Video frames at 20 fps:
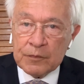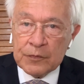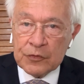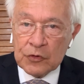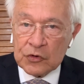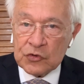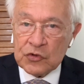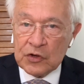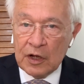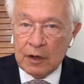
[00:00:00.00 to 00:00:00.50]

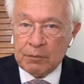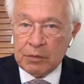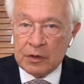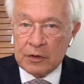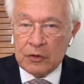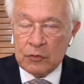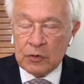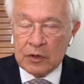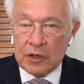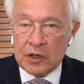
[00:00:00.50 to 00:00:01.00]
For example,
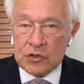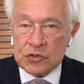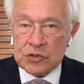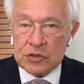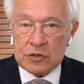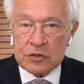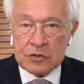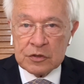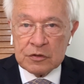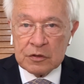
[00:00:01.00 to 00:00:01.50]
in
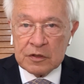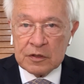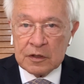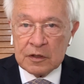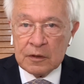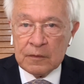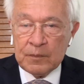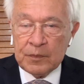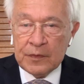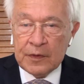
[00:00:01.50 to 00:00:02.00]
relation to
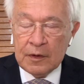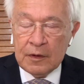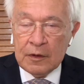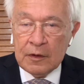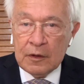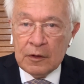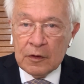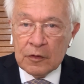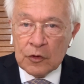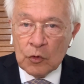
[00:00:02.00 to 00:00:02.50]
the
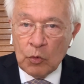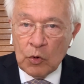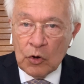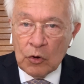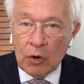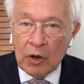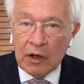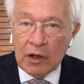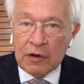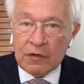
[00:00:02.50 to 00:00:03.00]

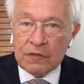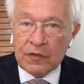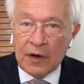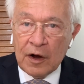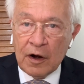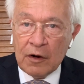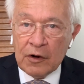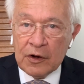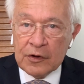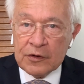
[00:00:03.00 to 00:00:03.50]
Wuhan
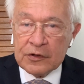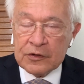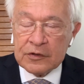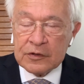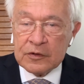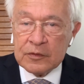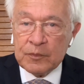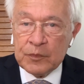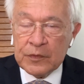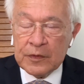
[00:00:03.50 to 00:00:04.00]
virus,